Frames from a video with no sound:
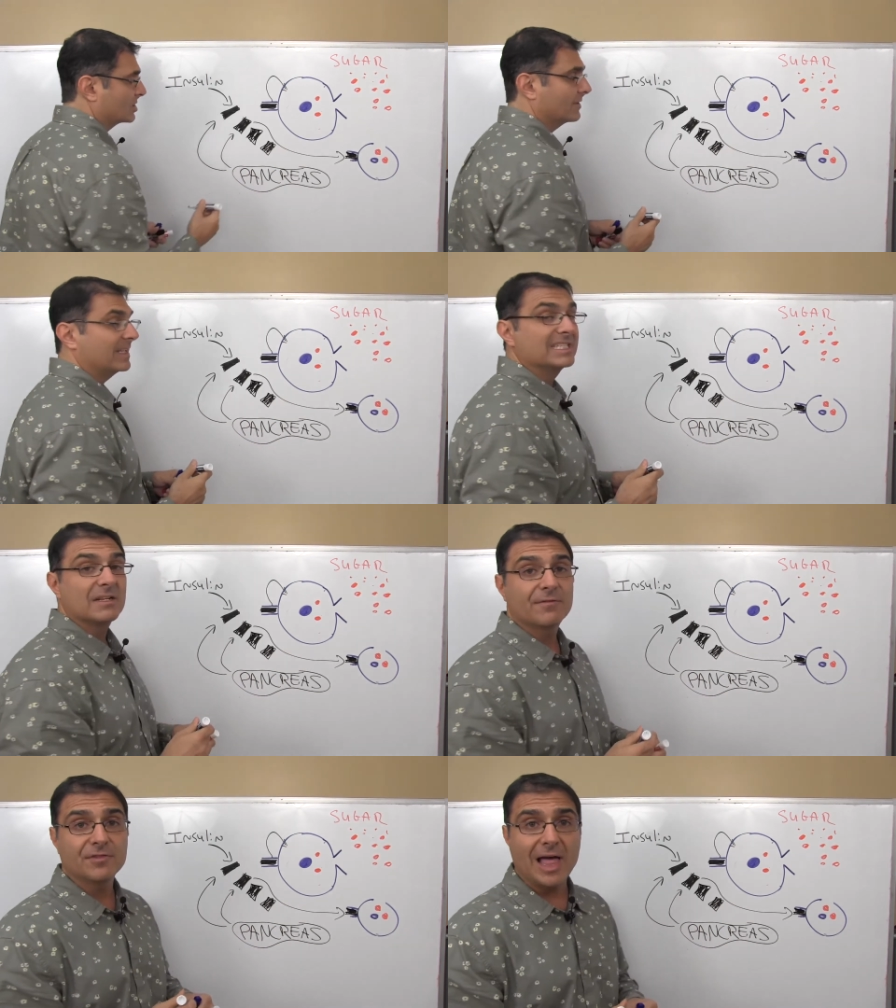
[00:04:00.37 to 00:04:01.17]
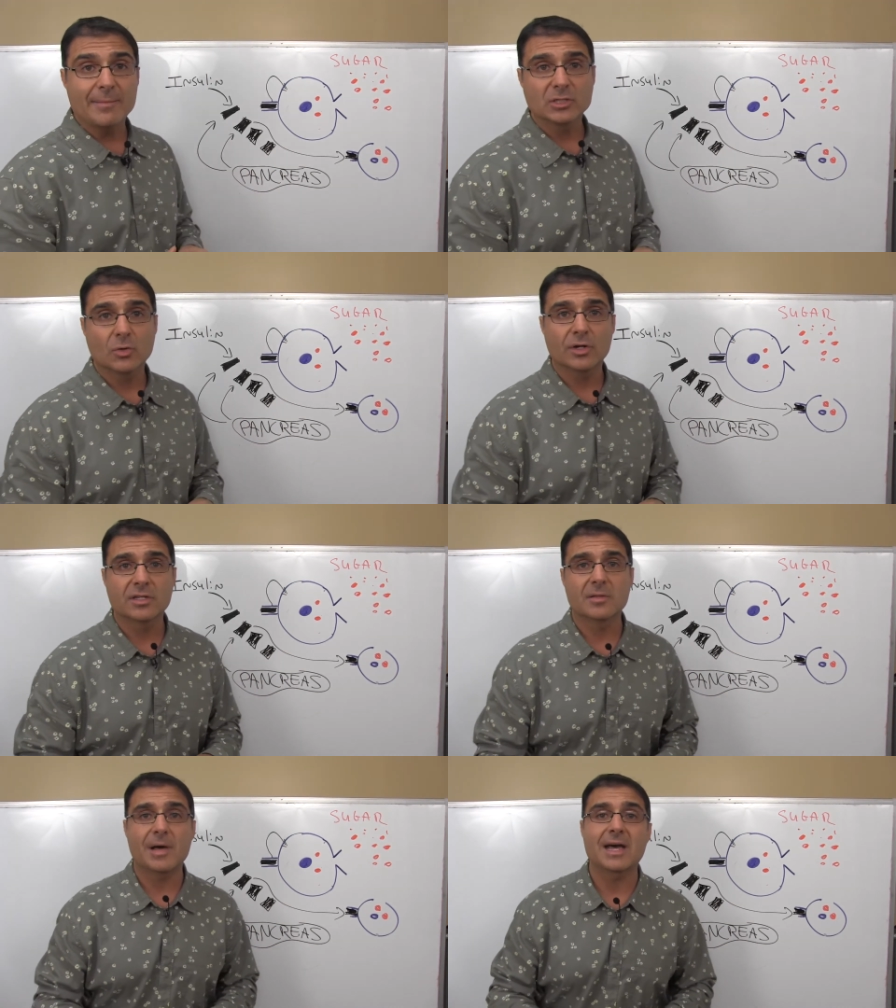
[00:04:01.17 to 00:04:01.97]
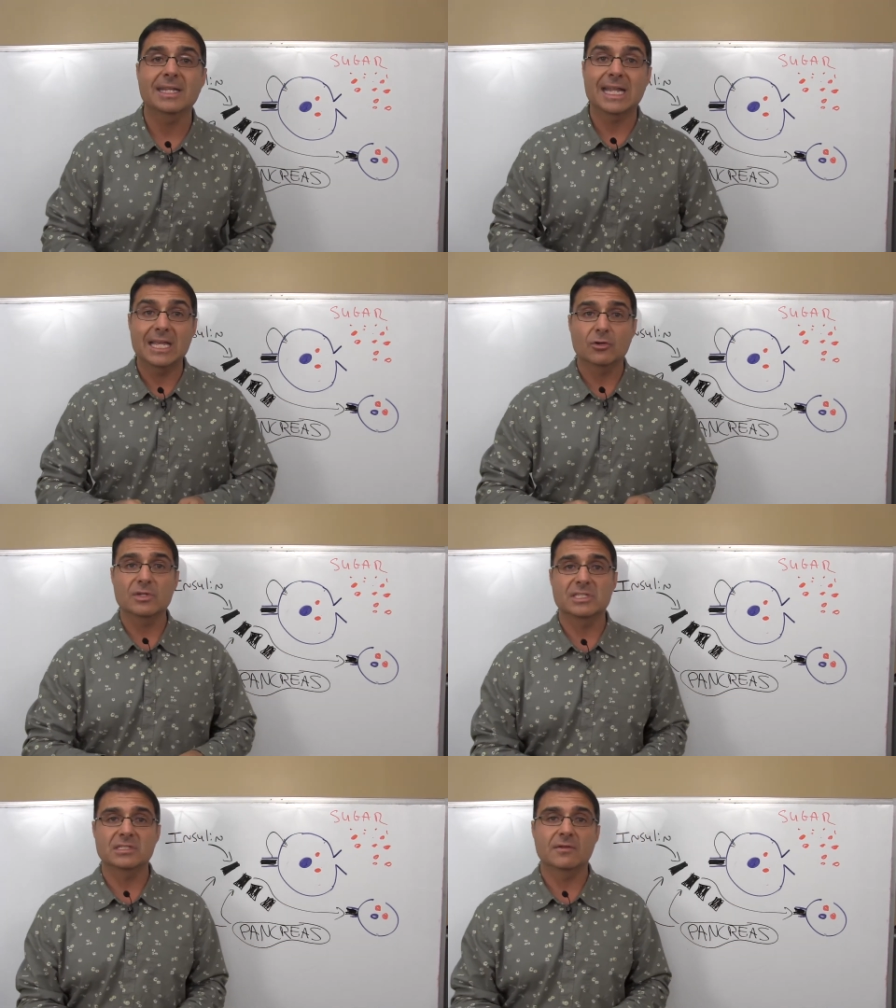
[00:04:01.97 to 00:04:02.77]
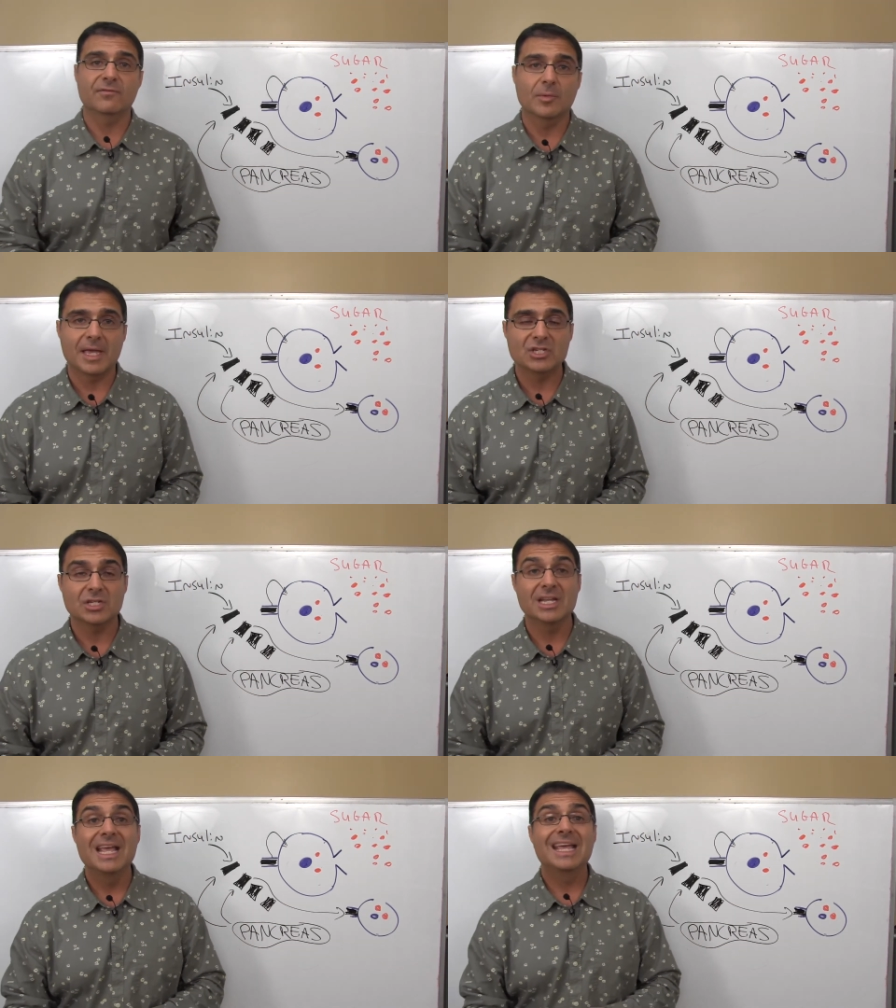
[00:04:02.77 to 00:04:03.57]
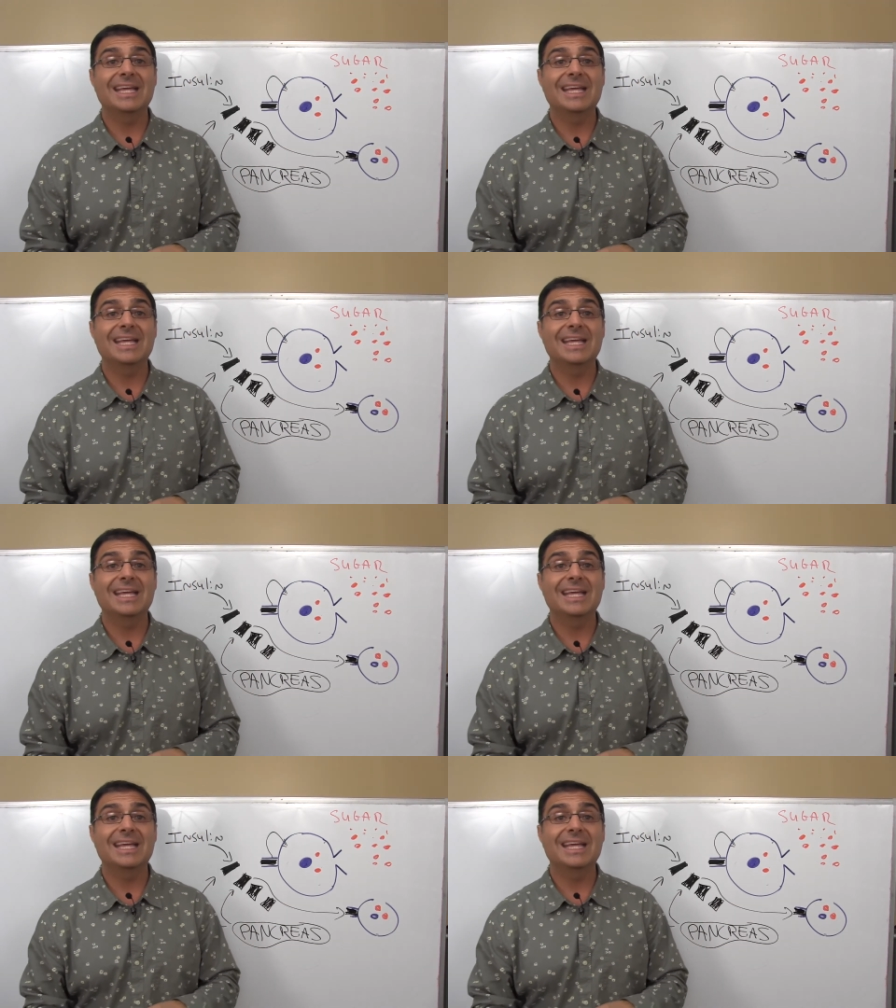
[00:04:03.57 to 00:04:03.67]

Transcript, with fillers: much of it is inflammatory to the body. It increases inflammation.